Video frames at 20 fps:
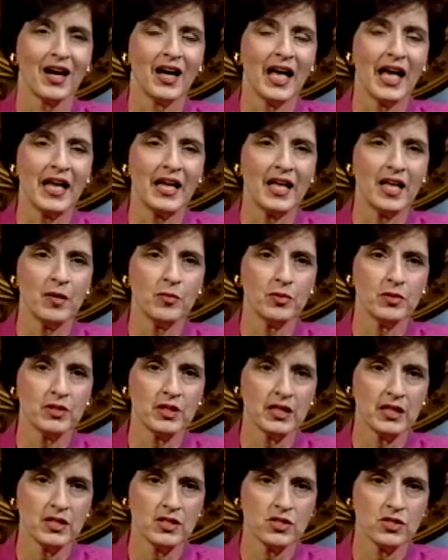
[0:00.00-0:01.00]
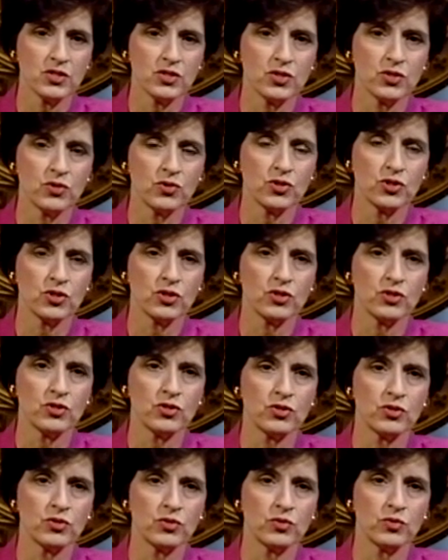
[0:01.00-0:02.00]
enabled the institution
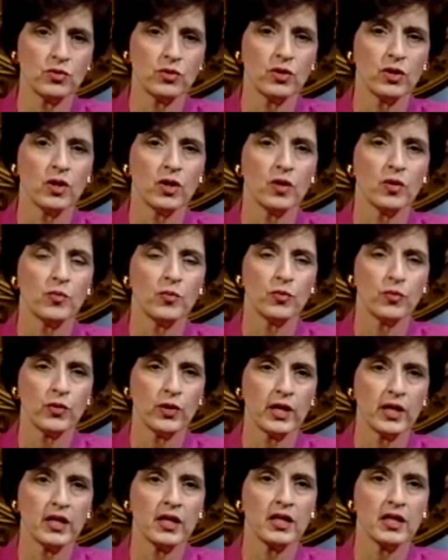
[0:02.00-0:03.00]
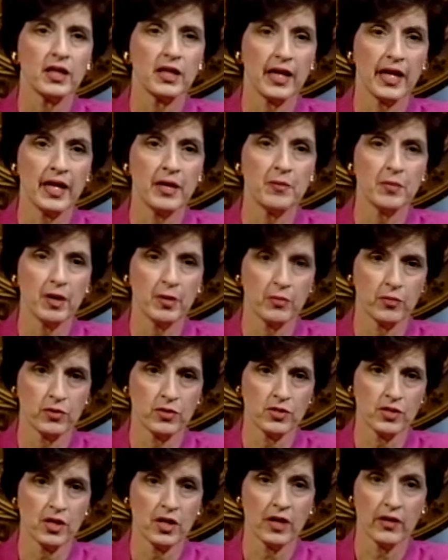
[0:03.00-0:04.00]
to bring lay
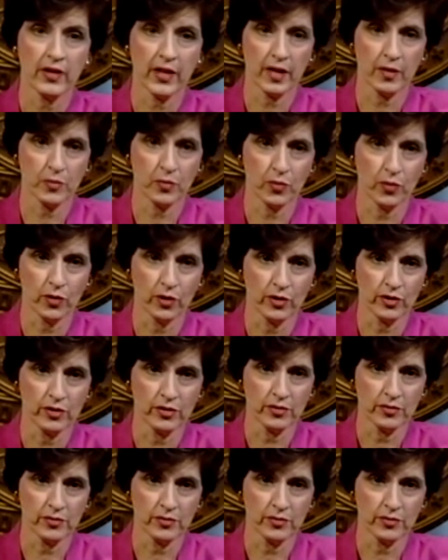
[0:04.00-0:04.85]
members on that board.